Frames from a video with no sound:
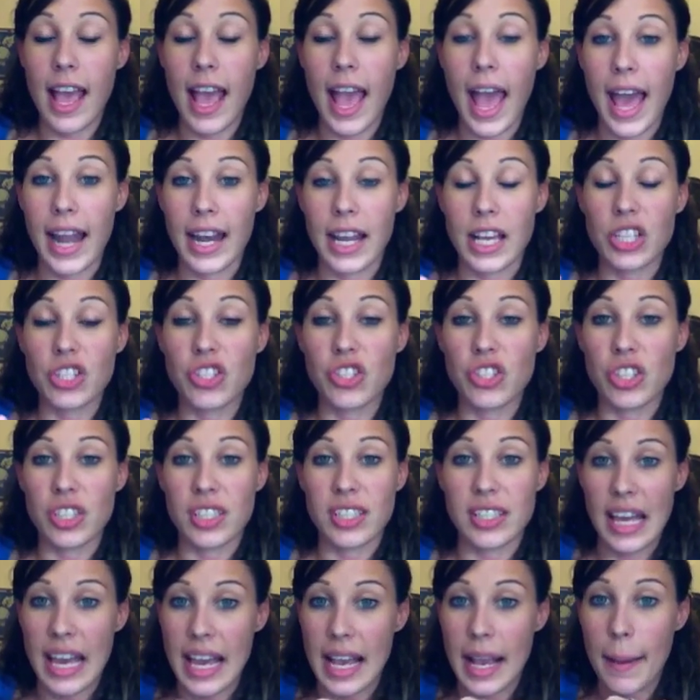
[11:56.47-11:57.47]
and it's
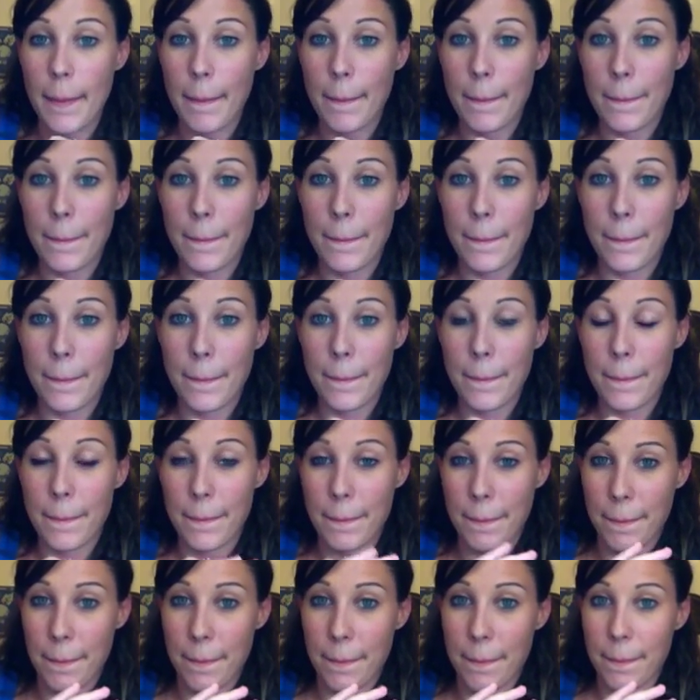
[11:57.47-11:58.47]
just like
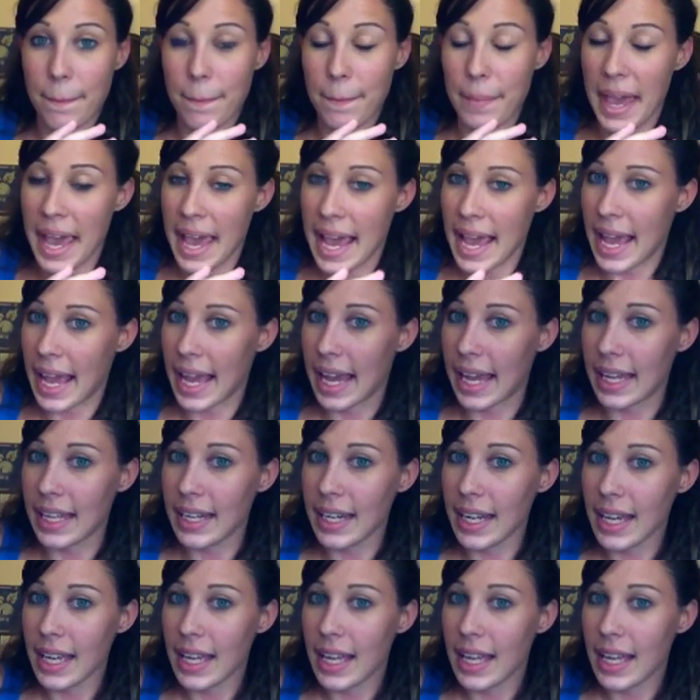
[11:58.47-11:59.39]
pain,